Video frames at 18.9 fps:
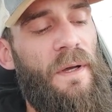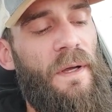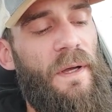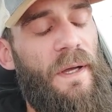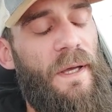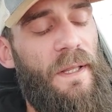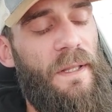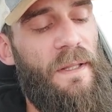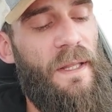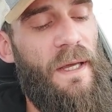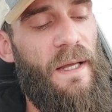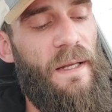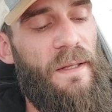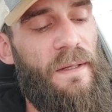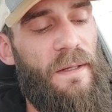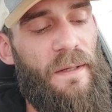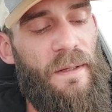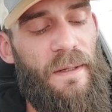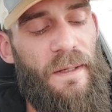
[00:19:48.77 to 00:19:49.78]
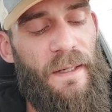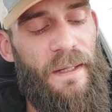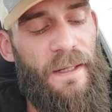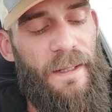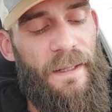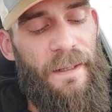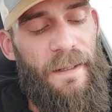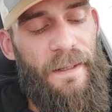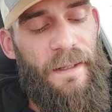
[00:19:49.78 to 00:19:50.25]
and that
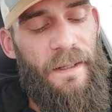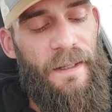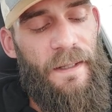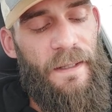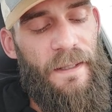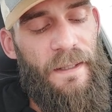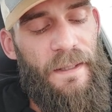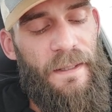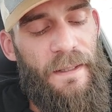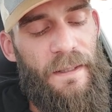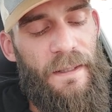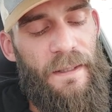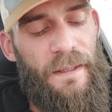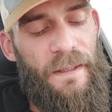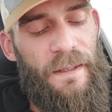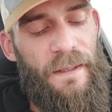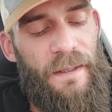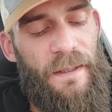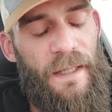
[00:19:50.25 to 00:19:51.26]
I